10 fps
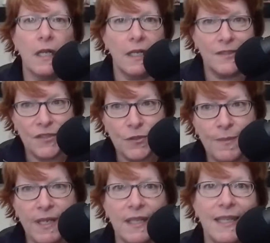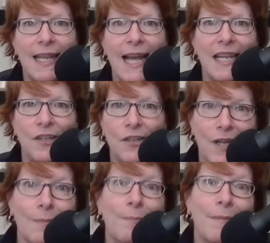assuming that you're
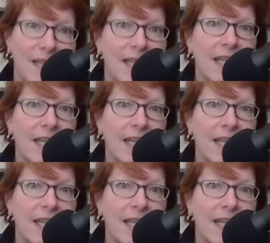not making